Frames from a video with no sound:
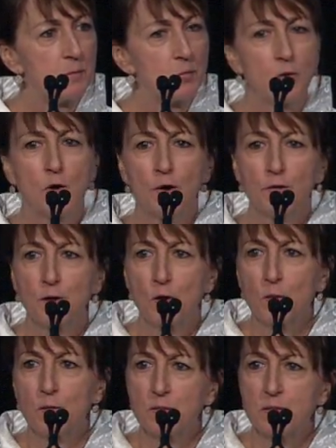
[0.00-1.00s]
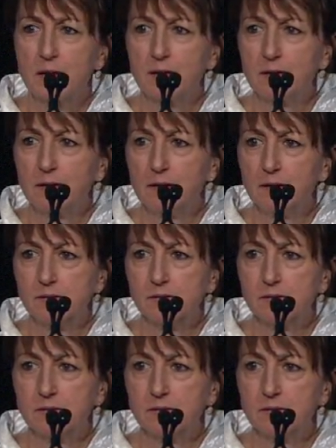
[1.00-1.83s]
we all know that it needs,